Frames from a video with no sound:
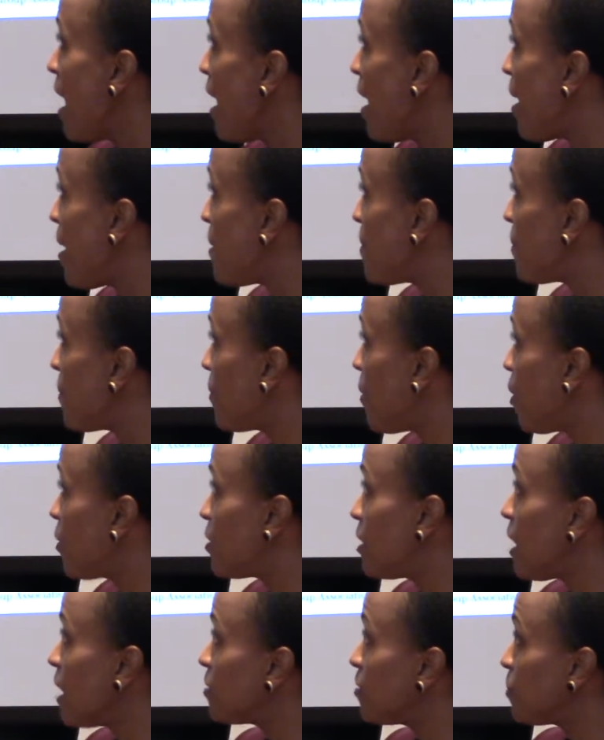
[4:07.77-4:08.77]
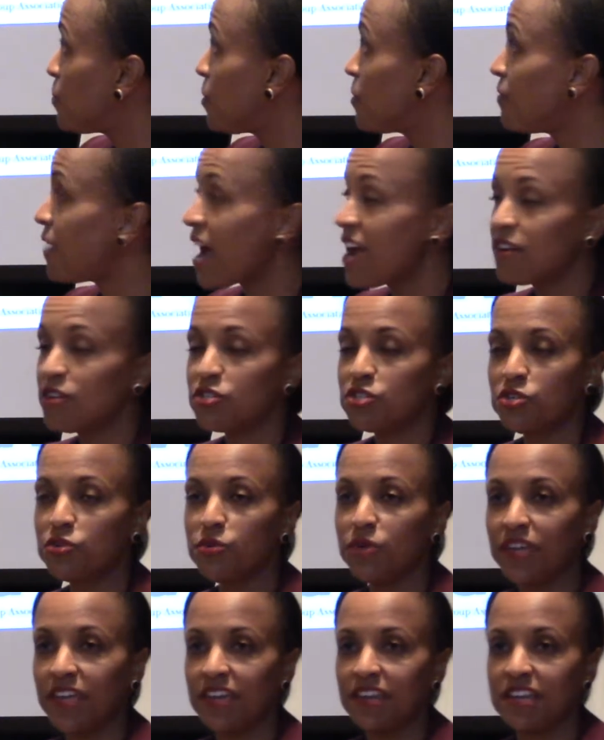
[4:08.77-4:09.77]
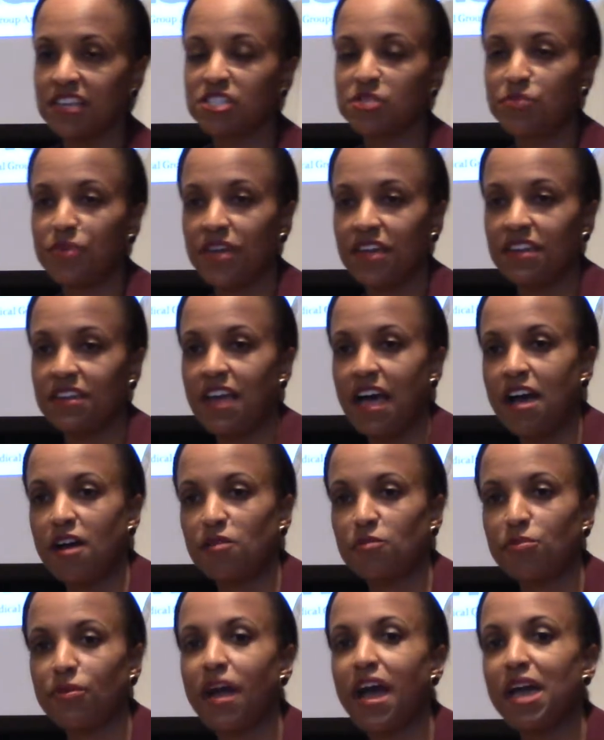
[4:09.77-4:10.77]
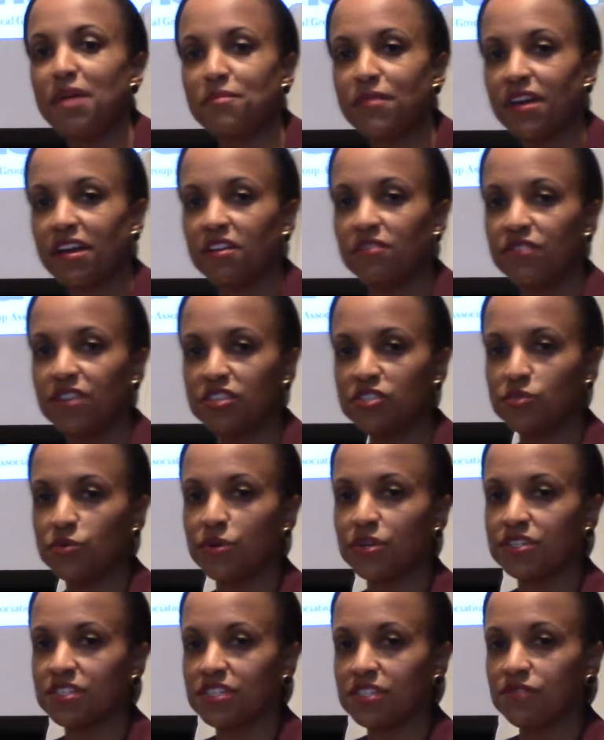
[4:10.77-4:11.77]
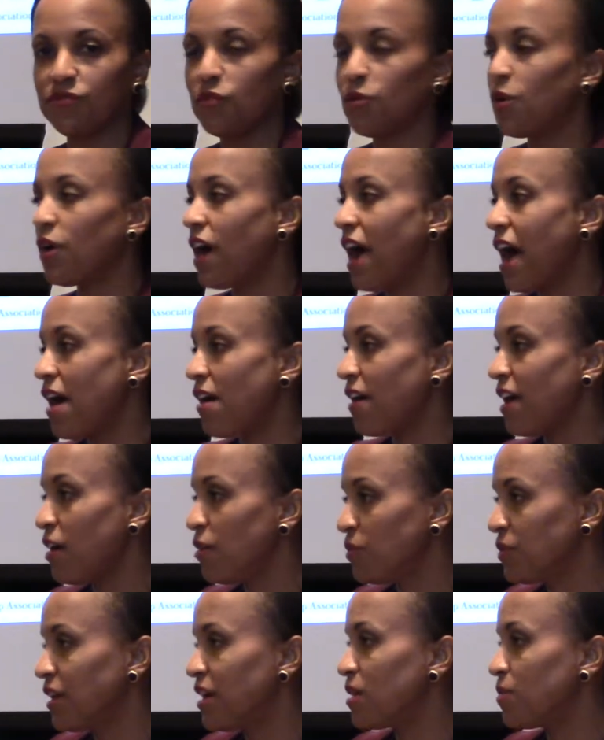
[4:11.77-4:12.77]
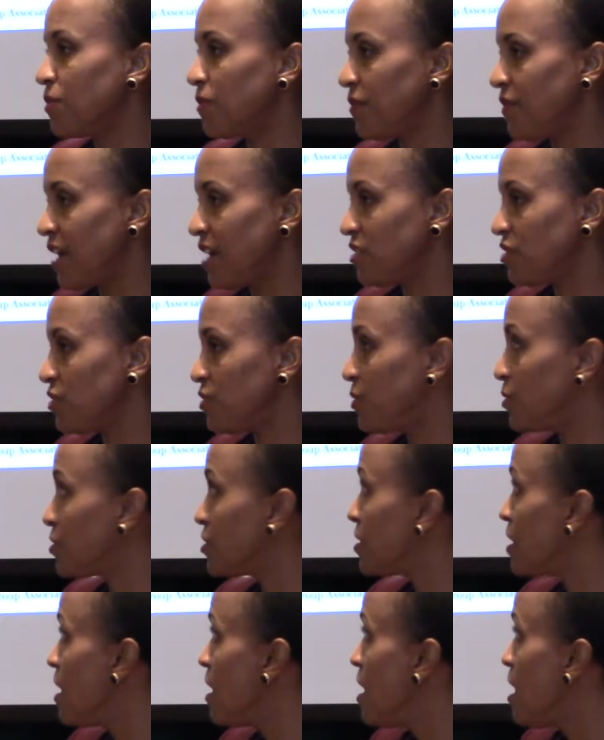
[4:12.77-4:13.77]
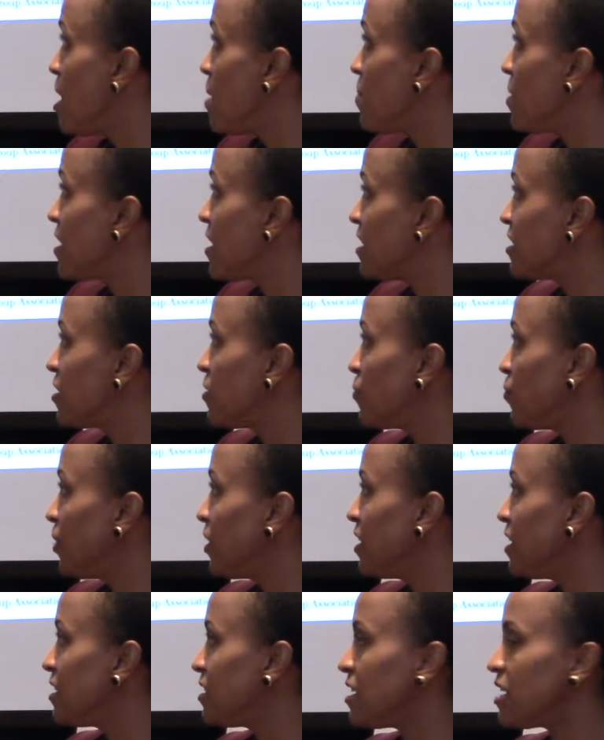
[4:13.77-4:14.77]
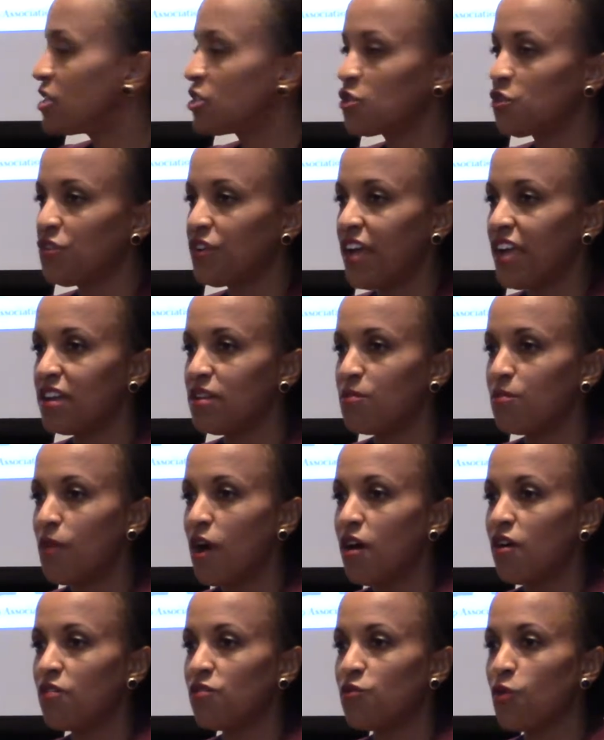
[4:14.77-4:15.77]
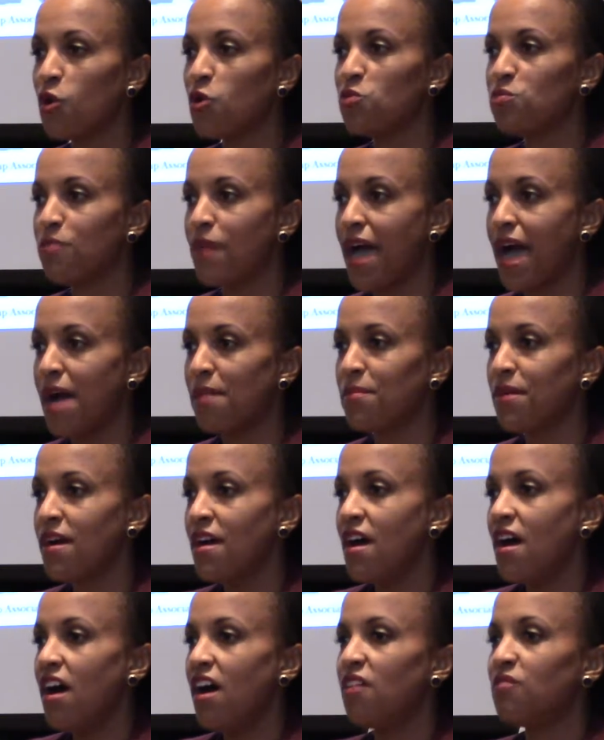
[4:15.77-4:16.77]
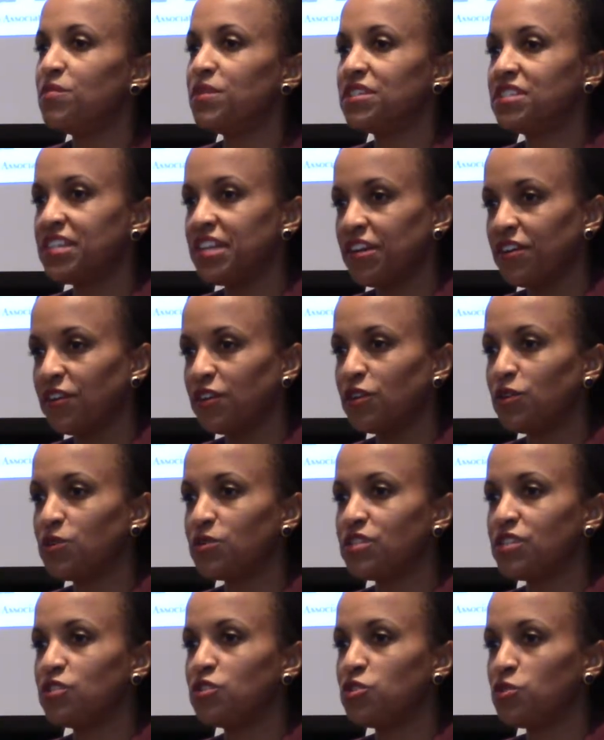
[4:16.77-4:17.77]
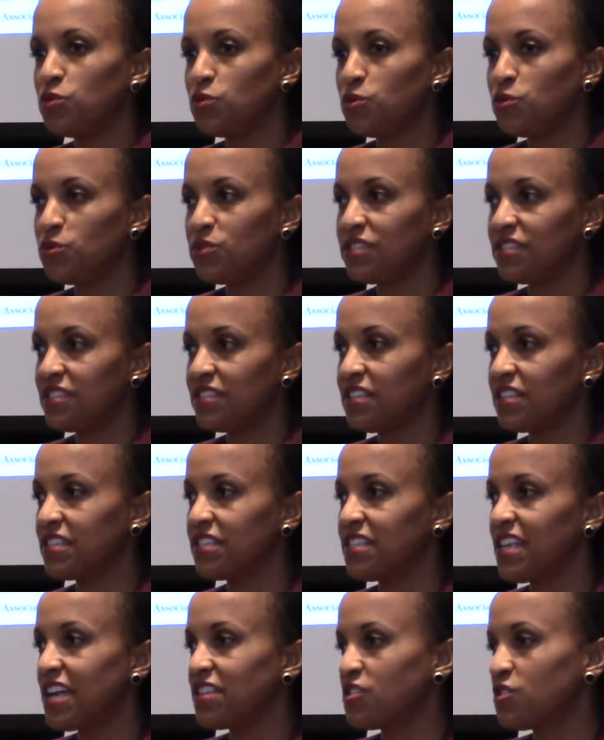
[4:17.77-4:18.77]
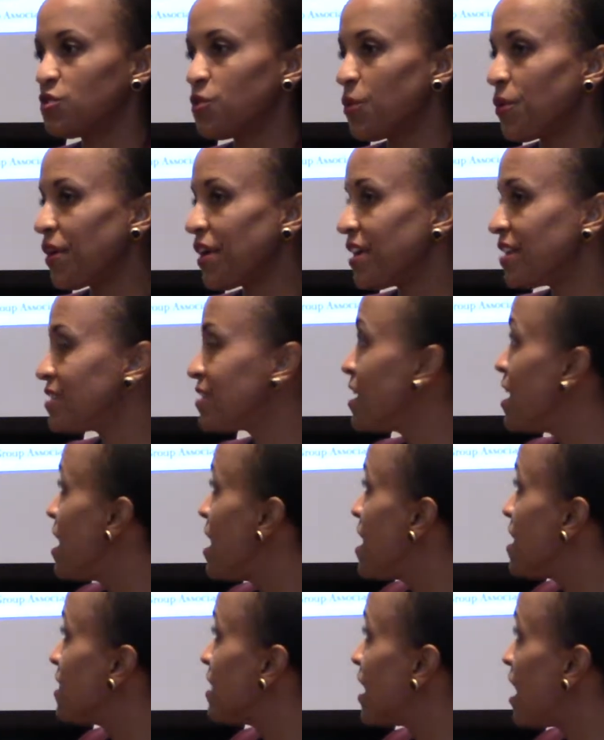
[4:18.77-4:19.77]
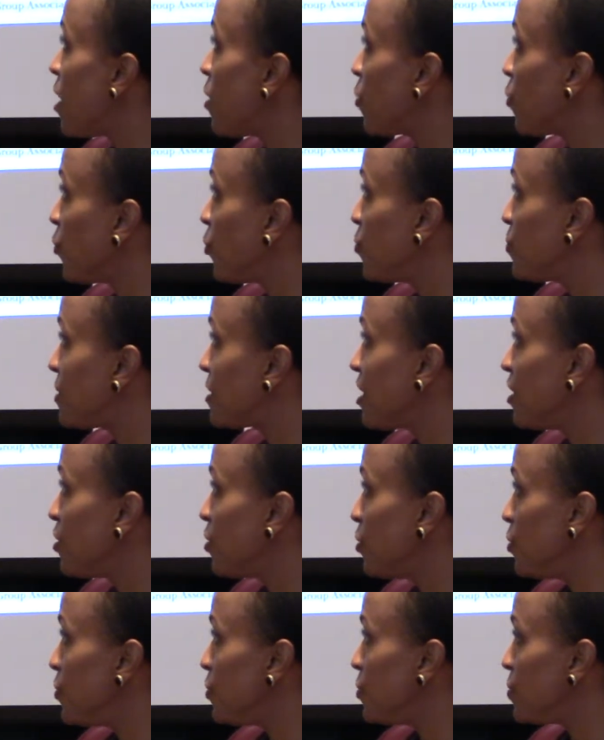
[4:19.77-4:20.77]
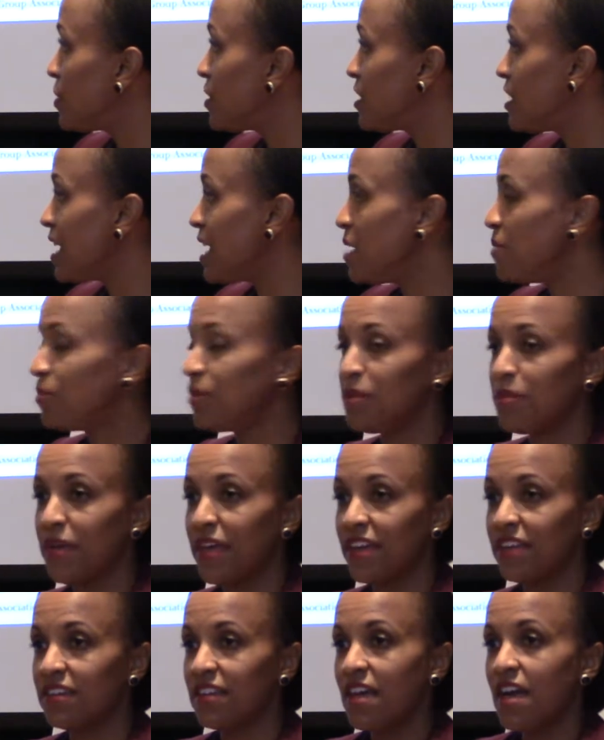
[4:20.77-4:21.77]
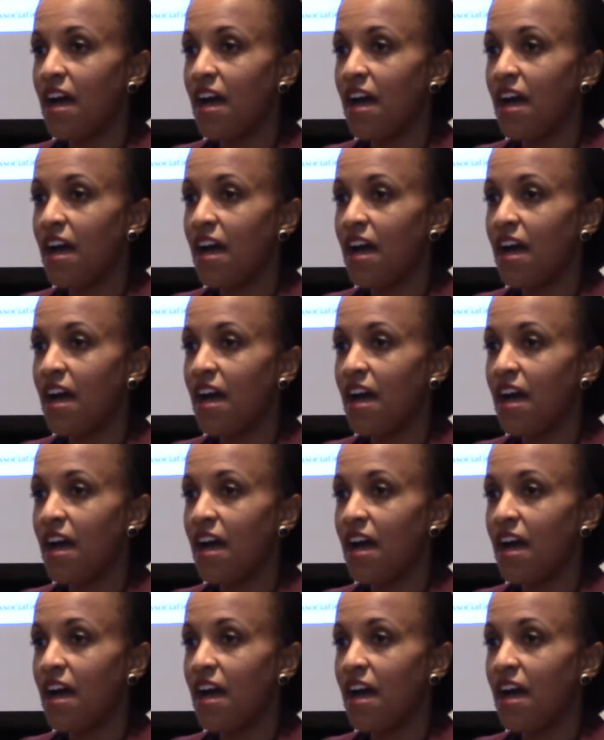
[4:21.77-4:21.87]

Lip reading: The provider toolkit has been our primary resource for our healthcare professionals because it really does create a roadmap of materials and tools and success stories that our groups can use to implement